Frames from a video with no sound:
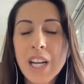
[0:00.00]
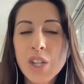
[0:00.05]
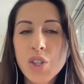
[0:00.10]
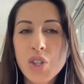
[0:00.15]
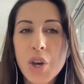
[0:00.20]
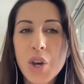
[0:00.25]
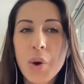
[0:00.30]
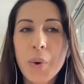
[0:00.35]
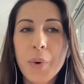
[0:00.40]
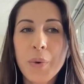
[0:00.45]

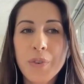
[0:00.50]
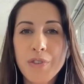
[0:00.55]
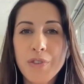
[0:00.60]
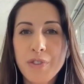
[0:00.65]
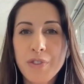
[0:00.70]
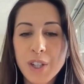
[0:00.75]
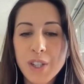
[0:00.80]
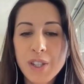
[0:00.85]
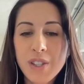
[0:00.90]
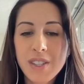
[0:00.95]
So
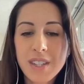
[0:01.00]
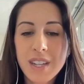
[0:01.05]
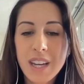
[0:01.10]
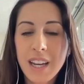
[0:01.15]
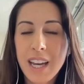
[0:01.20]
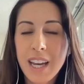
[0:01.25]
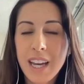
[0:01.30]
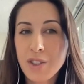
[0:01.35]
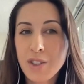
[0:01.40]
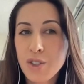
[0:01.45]
first,
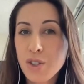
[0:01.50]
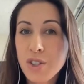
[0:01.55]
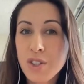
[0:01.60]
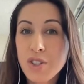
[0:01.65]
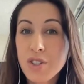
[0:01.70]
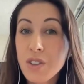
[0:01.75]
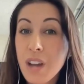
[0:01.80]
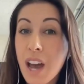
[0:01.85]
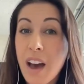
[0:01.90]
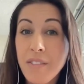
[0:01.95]
again,
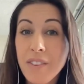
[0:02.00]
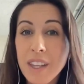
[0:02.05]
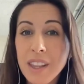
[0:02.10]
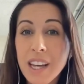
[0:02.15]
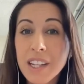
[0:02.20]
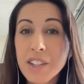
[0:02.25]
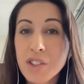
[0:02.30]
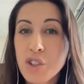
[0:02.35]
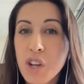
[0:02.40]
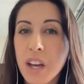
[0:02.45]
just having
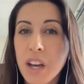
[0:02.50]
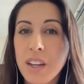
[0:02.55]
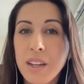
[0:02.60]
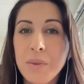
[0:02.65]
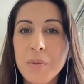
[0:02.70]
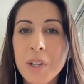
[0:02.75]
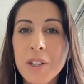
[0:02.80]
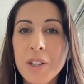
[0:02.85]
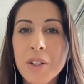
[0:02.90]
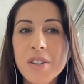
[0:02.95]
that
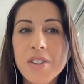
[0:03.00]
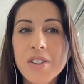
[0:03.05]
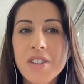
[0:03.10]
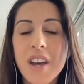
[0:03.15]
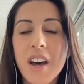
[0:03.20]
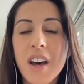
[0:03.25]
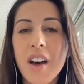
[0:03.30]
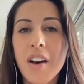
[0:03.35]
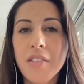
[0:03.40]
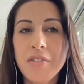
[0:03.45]
check-in with
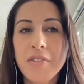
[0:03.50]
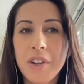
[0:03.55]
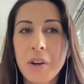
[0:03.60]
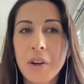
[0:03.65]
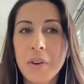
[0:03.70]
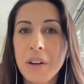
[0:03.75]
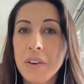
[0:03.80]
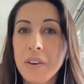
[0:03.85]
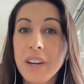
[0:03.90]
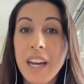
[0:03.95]
yourself and
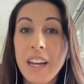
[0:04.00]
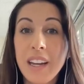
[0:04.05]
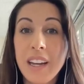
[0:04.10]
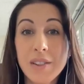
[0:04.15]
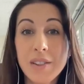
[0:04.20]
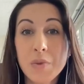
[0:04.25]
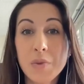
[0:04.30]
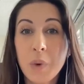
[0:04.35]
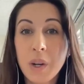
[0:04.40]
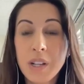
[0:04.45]
knowing, okay,
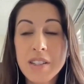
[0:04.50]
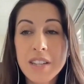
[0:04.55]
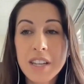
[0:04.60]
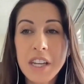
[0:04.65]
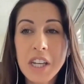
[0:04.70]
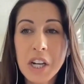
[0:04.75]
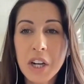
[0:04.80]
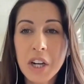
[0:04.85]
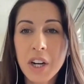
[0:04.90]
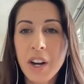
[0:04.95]
it's once
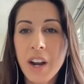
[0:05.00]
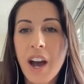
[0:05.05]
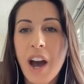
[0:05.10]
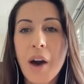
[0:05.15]
a year.